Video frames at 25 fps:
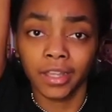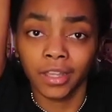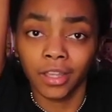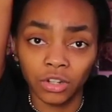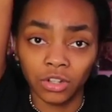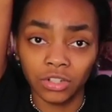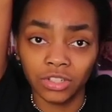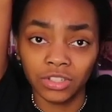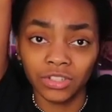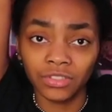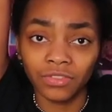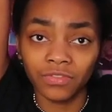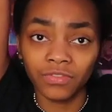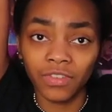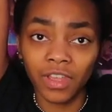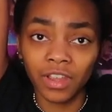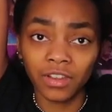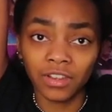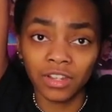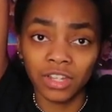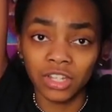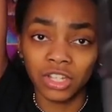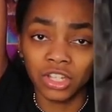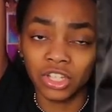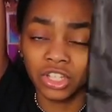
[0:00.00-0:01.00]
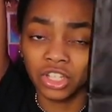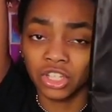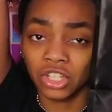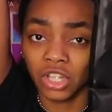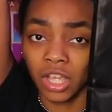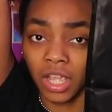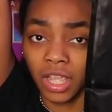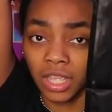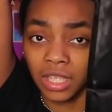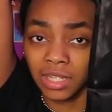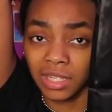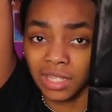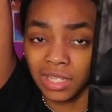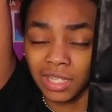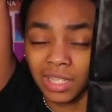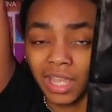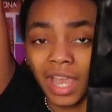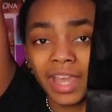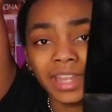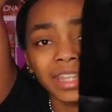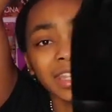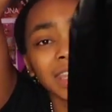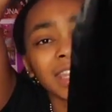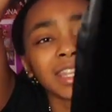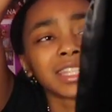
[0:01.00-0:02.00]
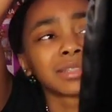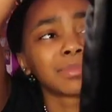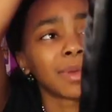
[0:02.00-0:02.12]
skirt. Very shiny. I didn't